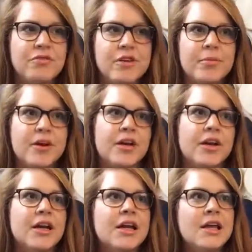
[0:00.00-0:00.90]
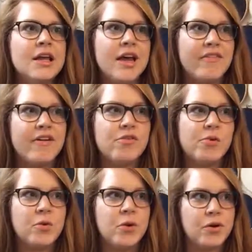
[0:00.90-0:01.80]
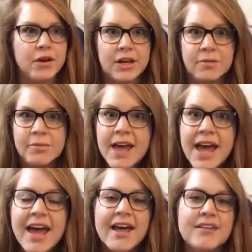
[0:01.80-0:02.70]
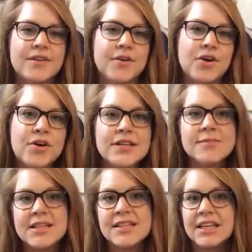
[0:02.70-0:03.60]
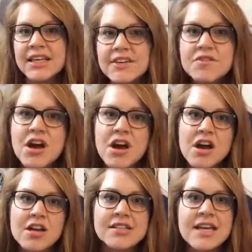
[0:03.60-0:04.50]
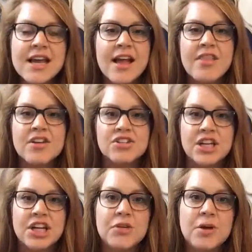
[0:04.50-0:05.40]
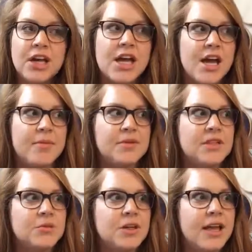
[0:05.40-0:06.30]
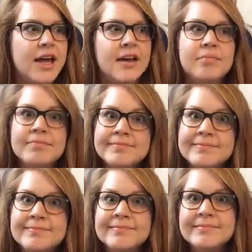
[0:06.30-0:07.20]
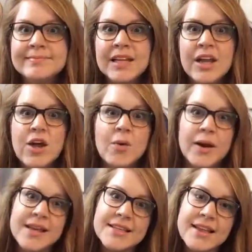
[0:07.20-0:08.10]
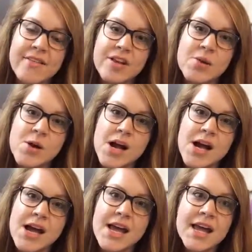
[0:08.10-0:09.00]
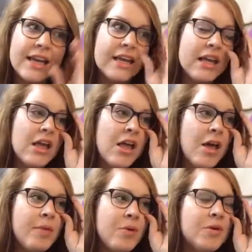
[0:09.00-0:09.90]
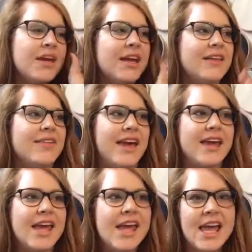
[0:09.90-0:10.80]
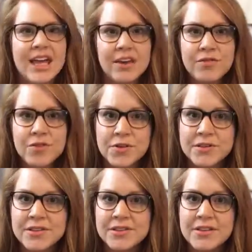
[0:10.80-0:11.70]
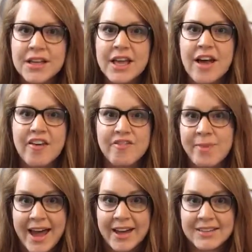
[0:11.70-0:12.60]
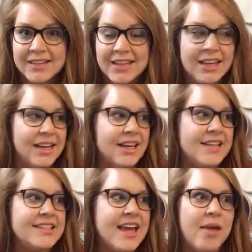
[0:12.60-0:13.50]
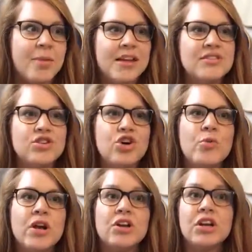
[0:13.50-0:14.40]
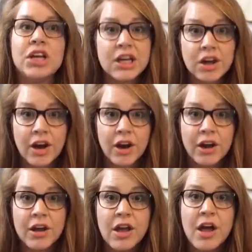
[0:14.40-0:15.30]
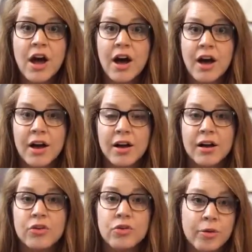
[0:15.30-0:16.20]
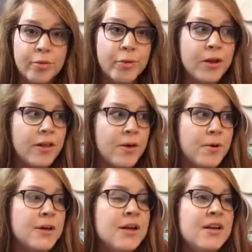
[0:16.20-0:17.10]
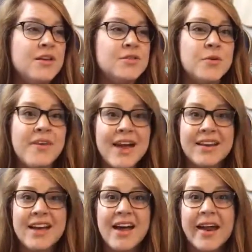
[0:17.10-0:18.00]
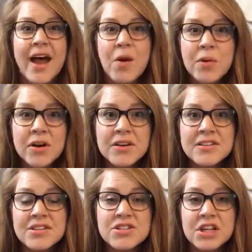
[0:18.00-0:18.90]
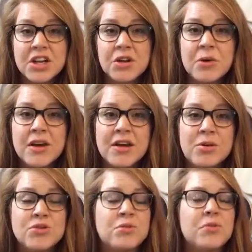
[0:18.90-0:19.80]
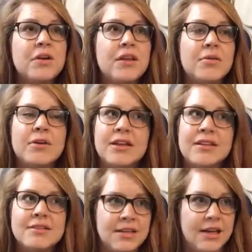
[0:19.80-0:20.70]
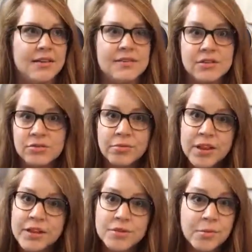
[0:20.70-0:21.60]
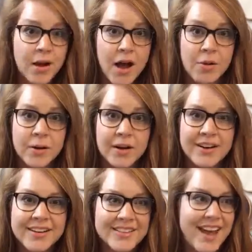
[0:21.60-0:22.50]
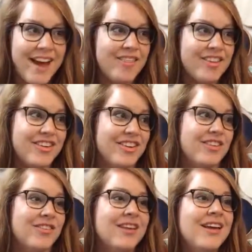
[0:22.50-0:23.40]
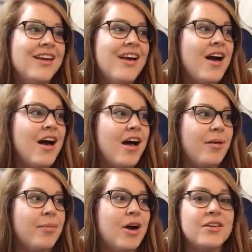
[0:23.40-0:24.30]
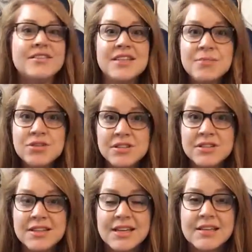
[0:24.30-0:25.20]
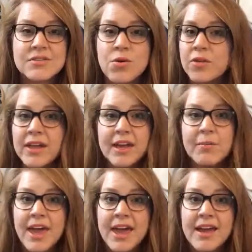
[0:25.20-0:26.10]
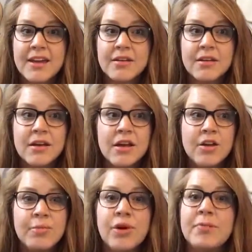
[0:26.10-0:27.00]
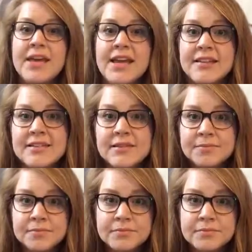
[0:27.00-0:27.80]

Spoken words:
and November of everyone ordering bags and Christmas and gift cards, and then January comes and we're like, where is everyone? I mean, we're getting handfuls of bags in a day, but it's nowhere near our normal workload. So we've had to cut hours in January, which really stinks and is really super awkward to have to do. Our seamstresses only get paid per piece.